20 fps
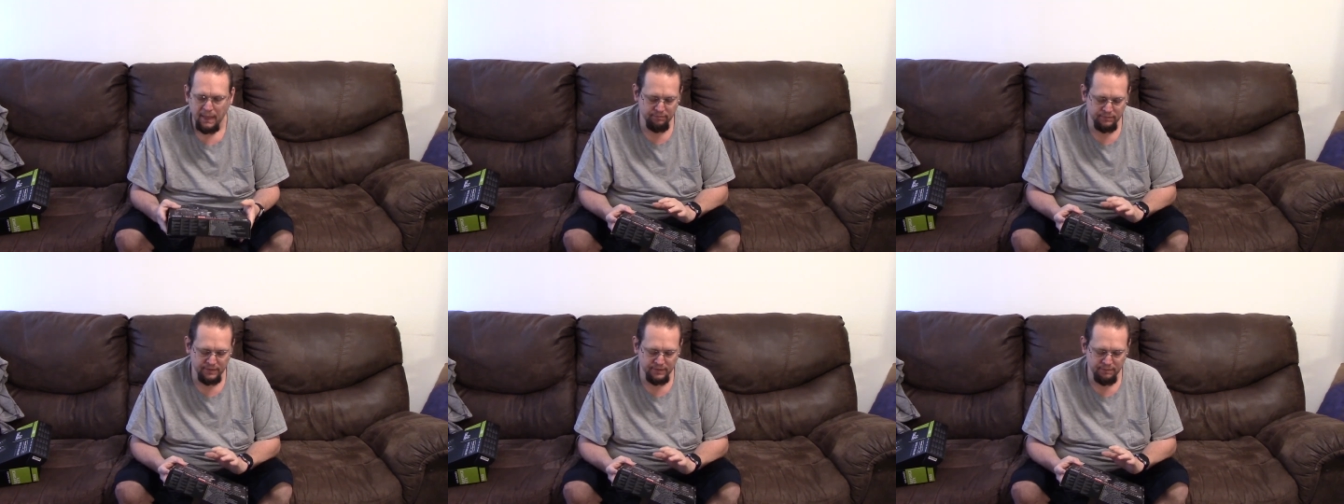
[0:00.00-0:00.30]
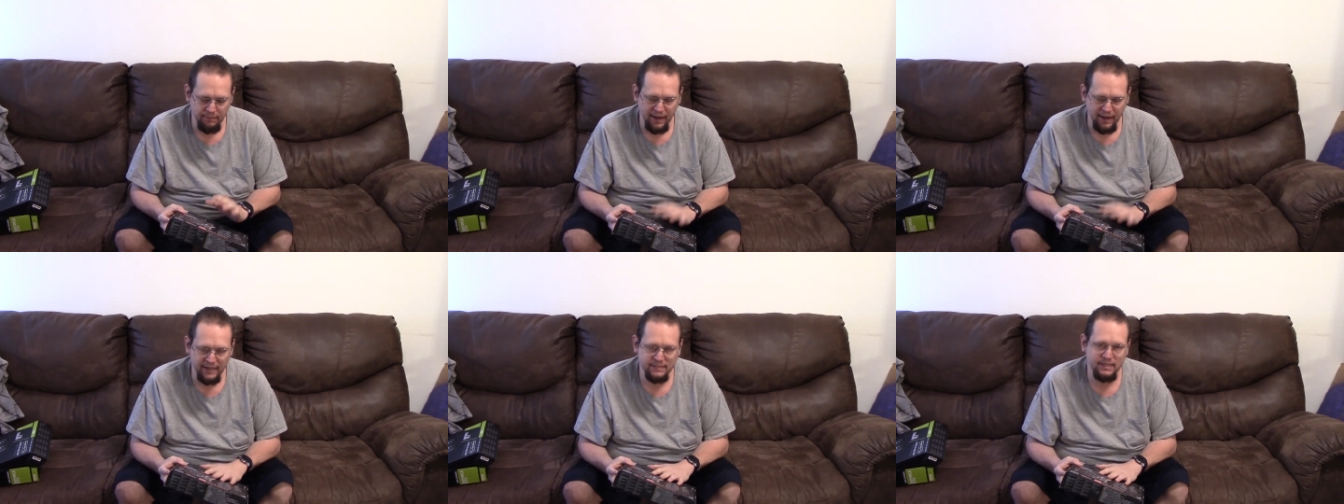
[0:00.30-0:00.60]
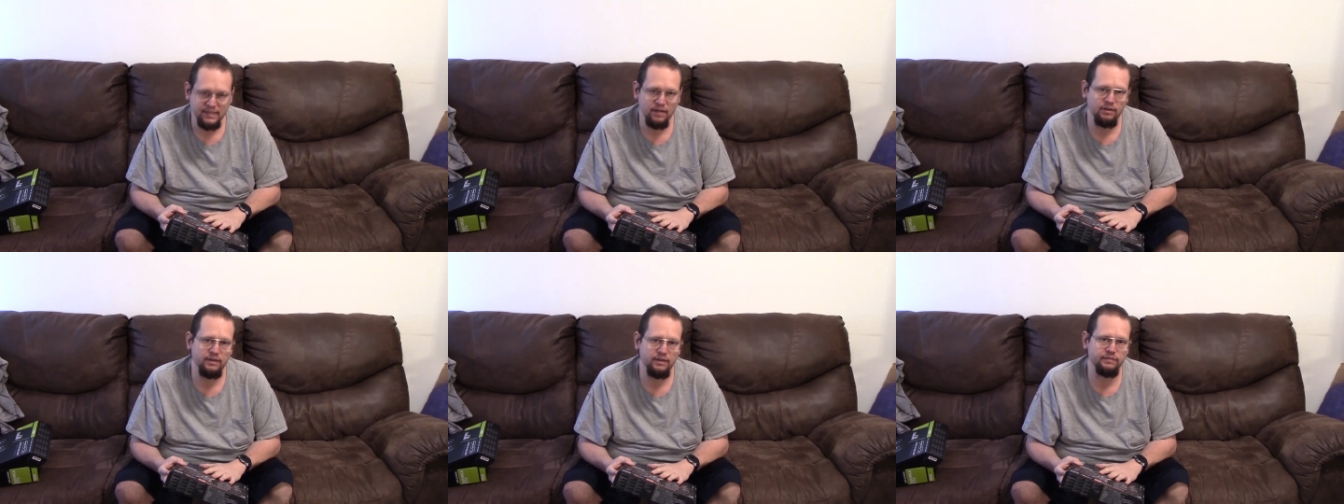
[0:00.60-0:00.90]
The Max,
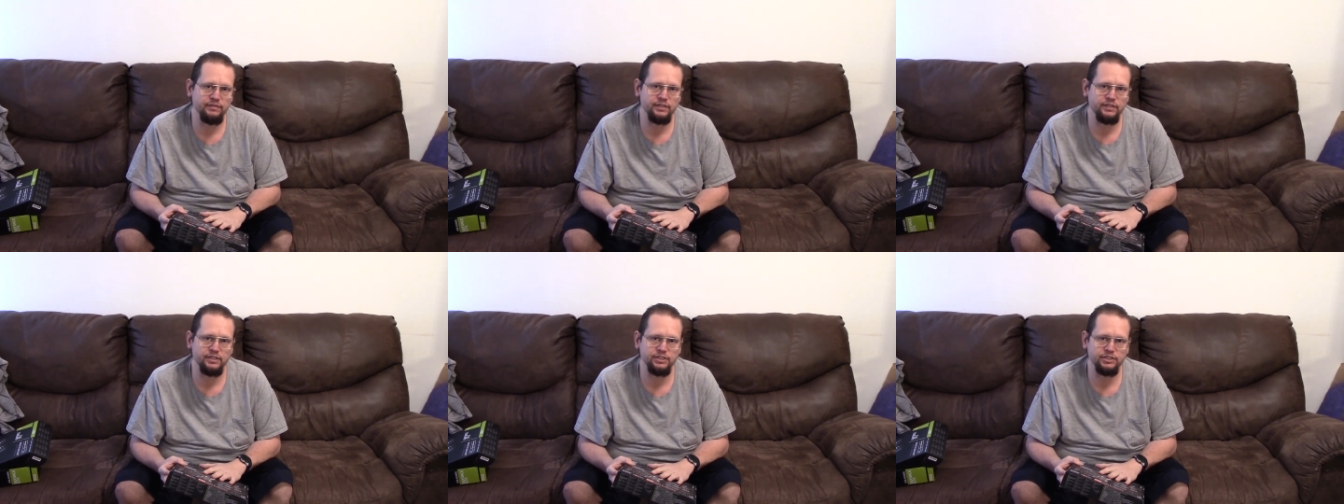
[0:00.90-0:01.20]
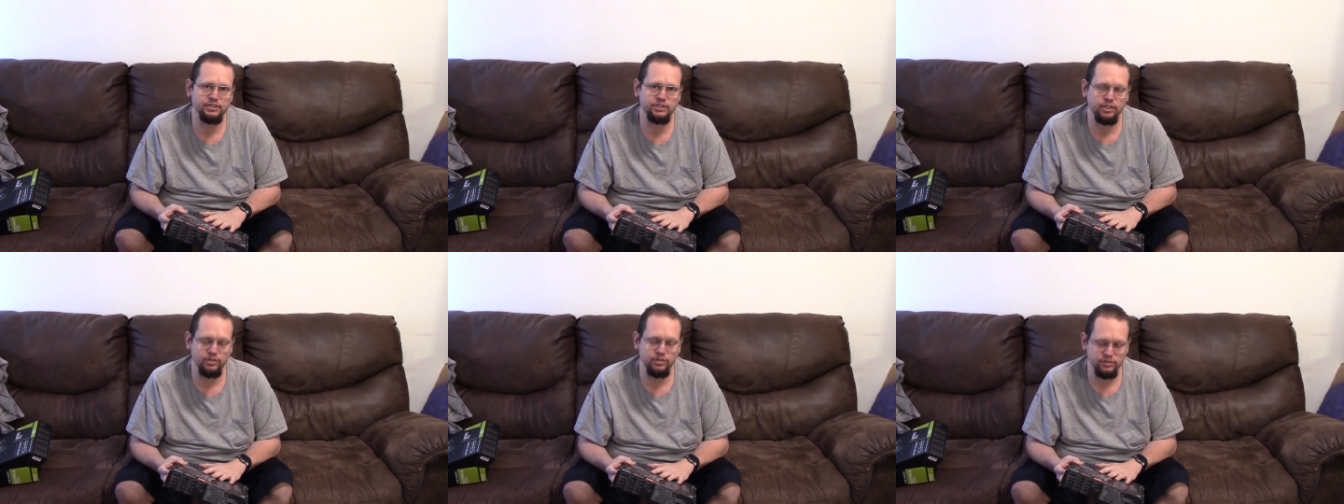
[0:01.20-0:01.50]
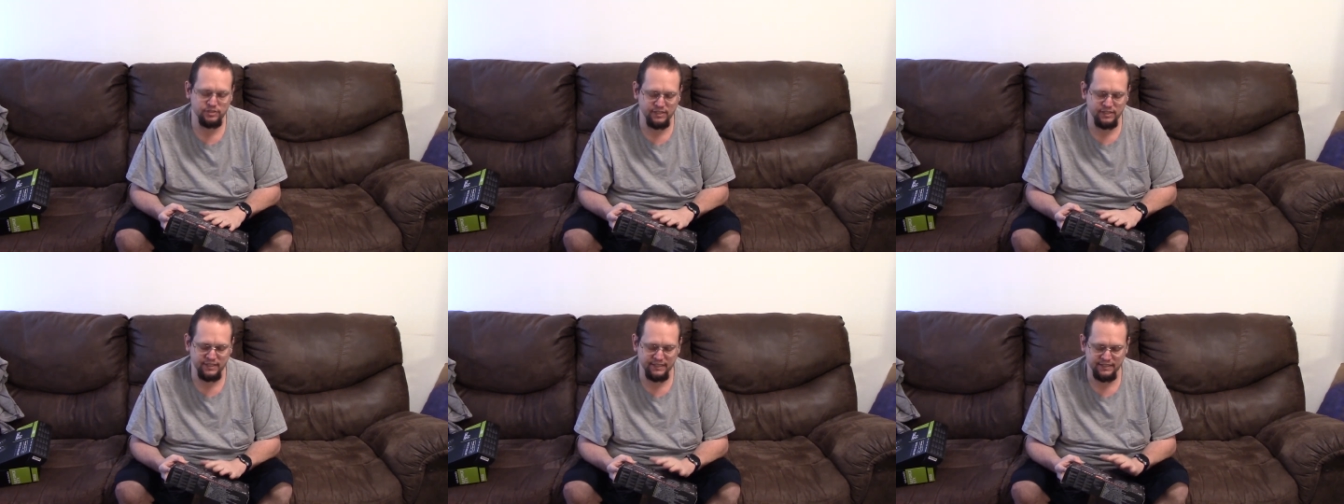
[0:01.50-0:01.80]
however,
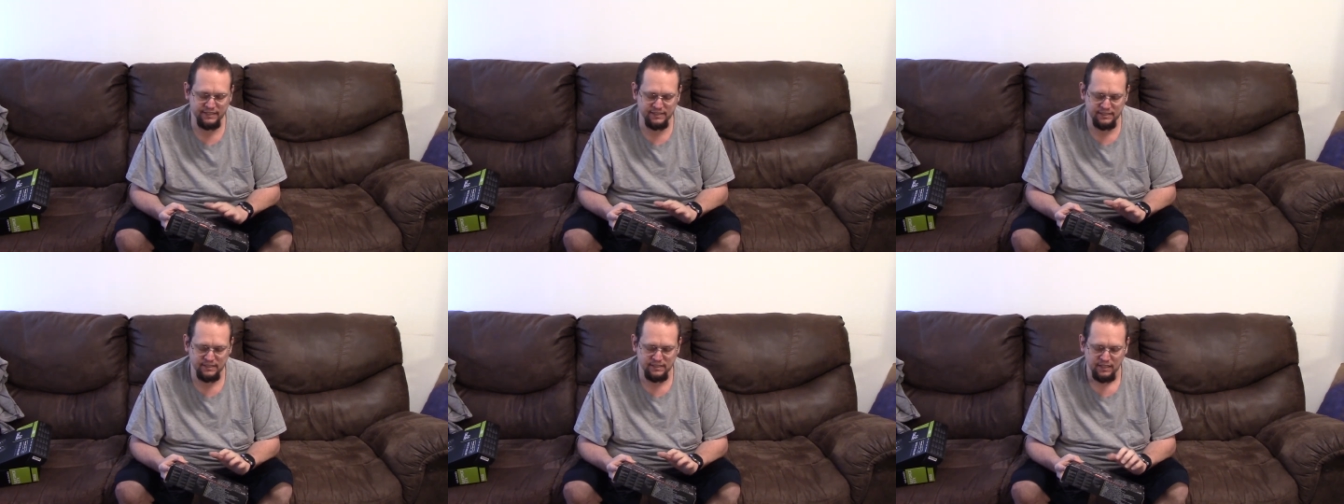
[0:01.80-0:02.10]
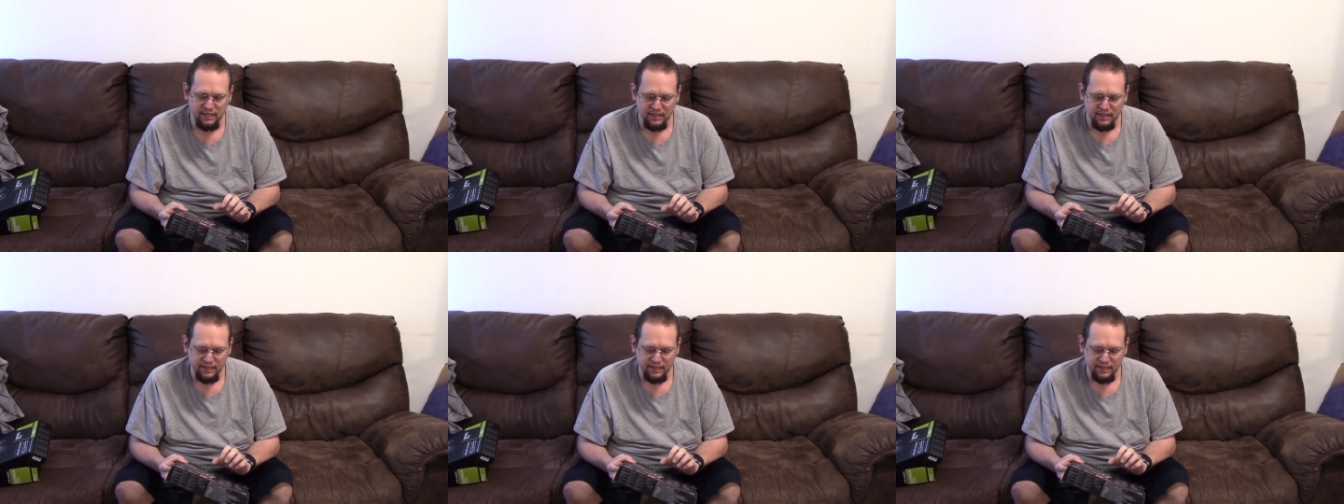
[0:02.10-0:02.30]
shows that it's